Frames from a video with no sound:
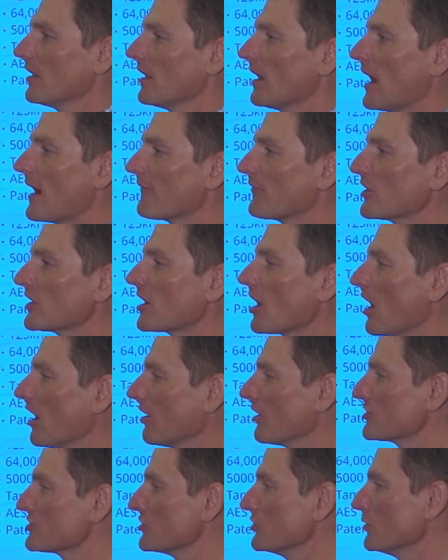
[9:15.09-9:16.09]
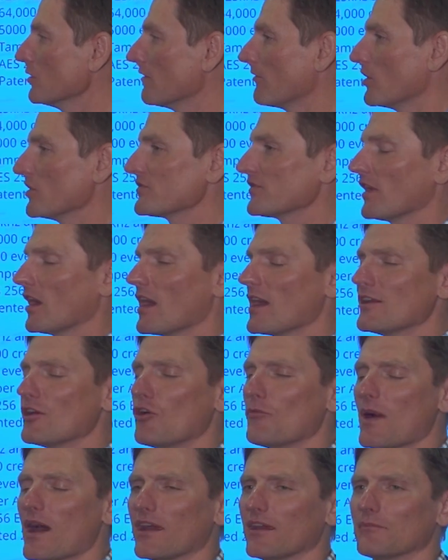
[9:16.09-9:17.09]
Every college and university, I
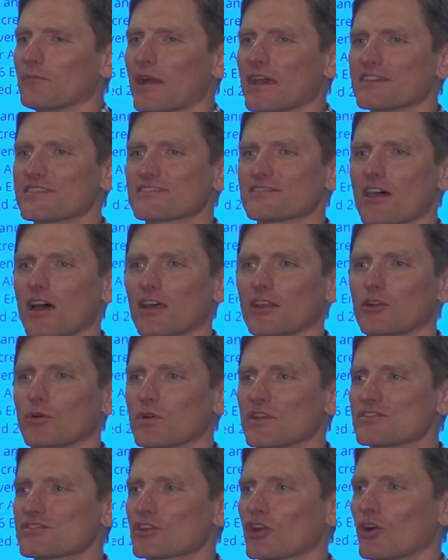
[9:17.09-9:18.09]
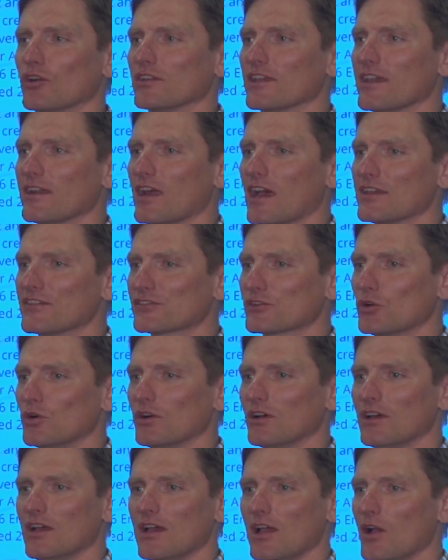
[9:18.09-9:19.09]
know my son, who is currently in high
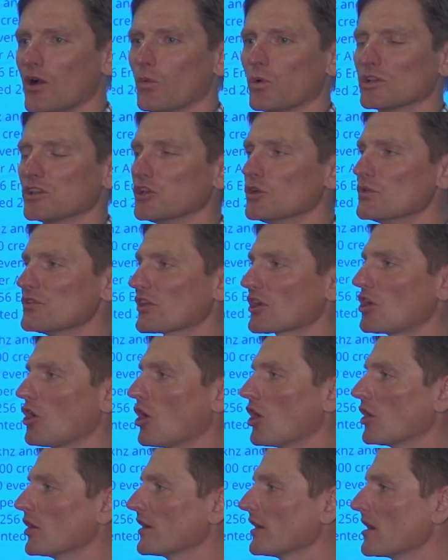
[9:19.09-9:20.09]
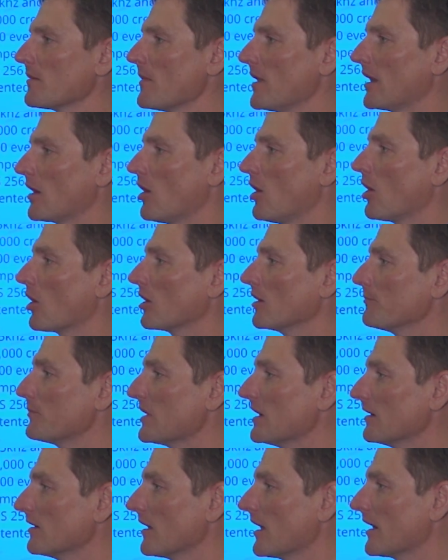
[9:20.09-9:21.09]
school, would lose a card in a
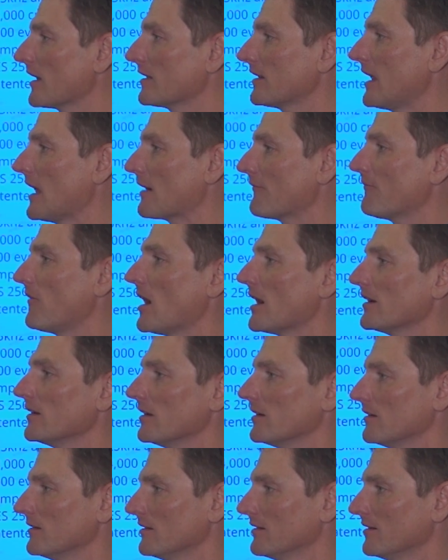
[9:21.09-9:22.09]
heartbeat and can't find it.